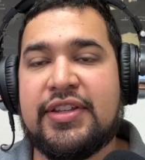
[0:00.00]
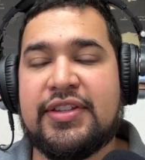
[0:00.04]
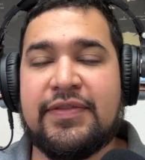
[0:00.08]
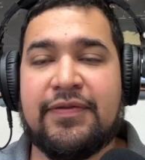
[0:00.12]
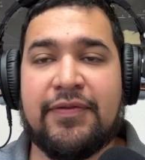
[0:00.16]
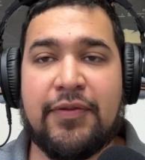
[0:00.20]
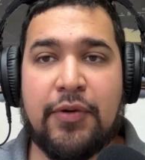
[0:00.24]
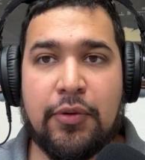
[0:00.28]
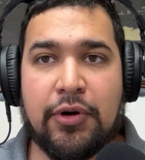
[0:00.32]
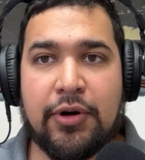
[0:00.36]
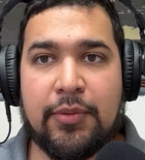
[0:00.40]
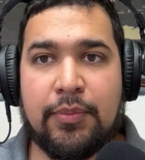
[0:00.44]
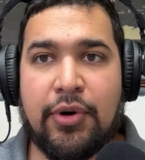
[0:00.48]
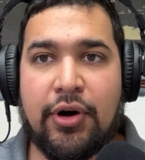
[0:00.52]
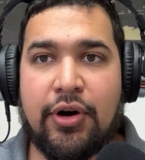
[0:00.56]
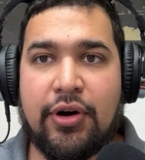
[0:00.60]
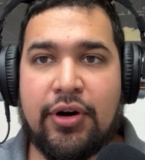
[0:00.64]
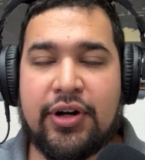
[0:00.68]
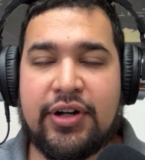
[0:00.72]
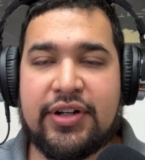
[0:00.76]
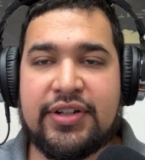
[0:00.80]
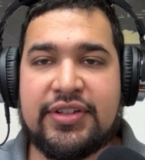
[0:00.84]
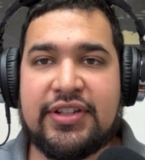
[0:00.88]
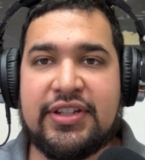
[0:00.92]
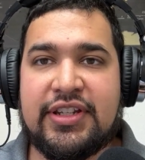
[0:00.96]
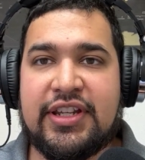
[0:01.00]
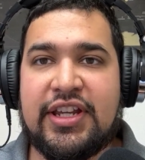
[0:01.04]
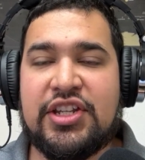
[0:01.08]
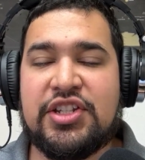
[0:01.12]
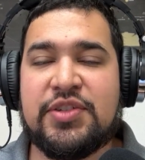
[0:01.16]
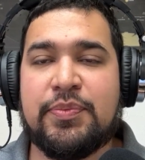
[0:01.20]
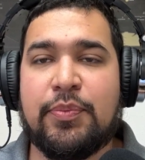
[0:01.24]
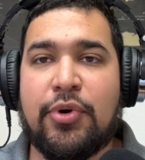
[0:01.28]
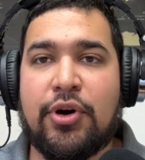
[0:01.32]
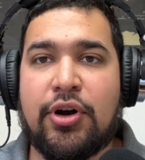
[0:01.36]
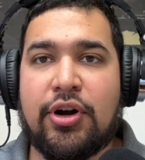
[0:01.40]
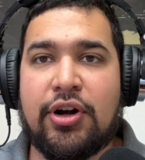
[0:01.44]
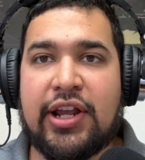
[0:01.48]
4 bars, and
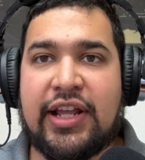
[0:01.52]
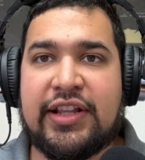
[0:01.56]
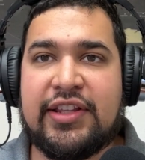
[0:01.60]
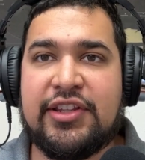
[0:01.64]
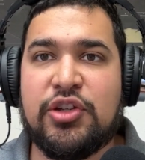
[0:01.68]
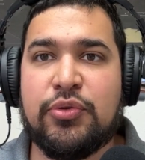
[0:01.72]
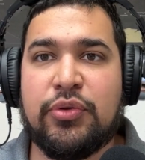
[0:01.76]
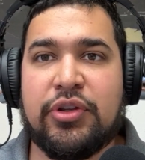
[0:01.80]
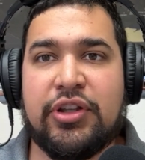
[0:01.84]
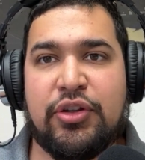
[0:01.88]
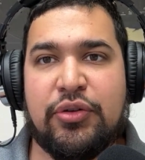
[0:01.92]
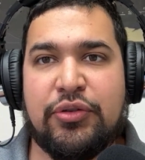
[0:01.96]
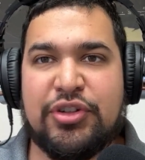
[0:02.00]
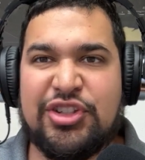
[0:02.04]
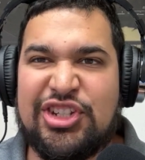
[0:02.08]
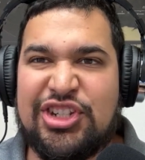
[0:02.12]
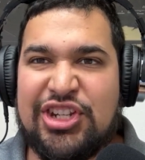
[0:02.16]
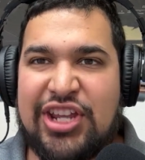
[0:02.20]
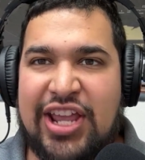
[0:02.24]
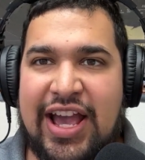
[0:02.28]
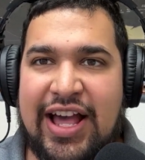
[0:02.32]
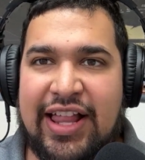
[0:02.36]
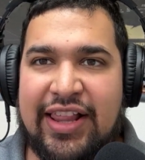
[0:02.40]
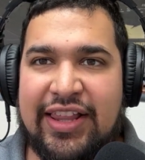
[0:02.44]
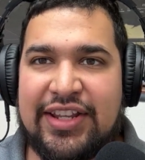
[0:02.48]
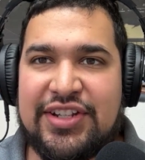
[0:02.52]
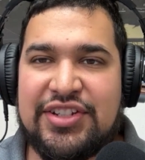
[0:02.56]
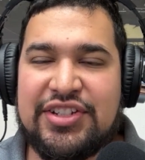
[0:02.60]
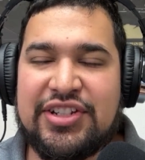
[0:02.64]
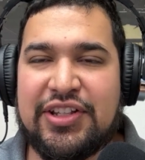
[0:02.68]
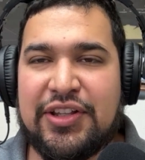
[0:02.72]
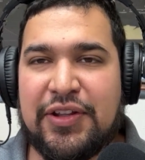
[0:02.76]
each bar you have to do a little challenge,